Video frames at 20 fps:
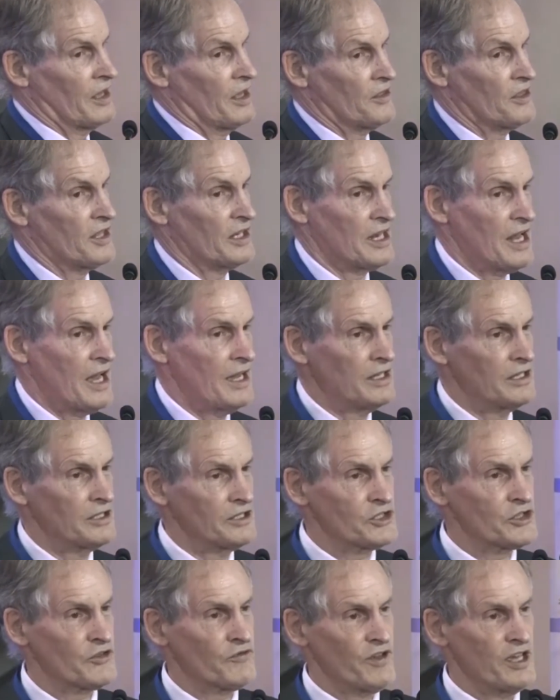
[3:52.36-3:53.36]
The
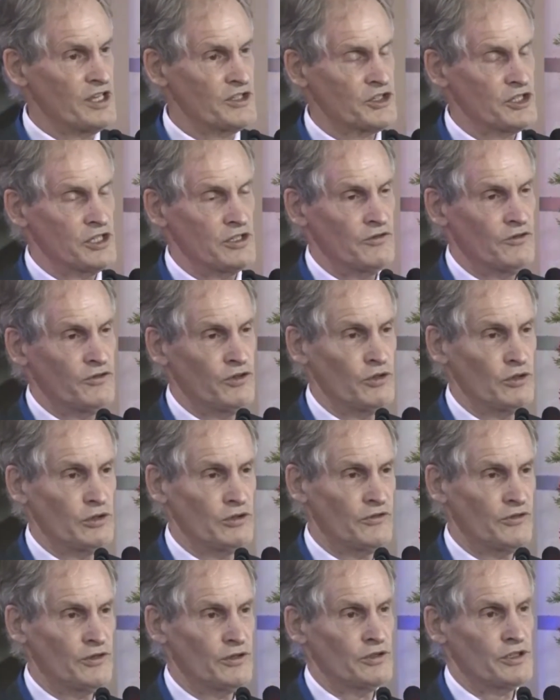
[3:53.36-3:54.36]
lions face in full
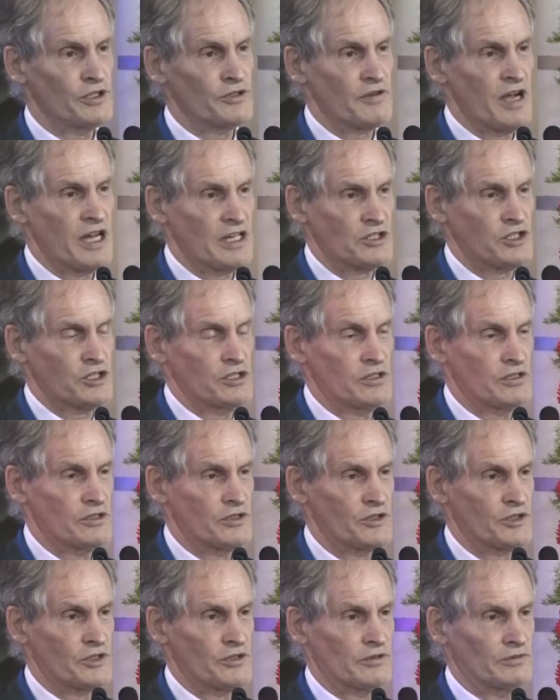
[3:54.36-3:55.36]
four
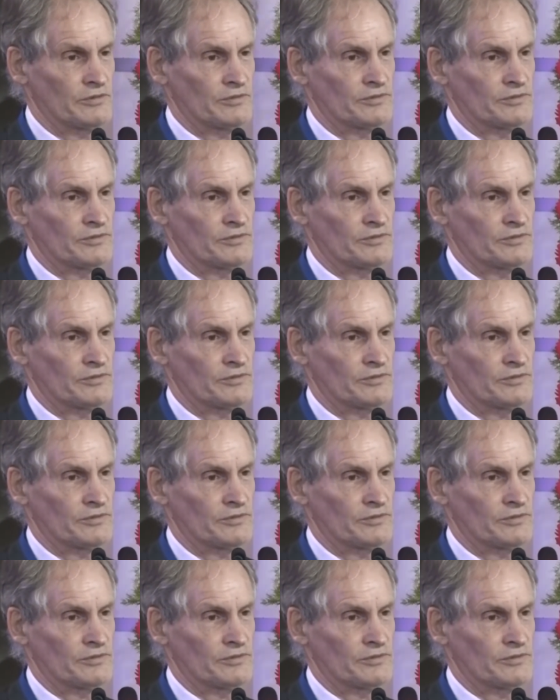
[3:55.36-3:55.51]
directions.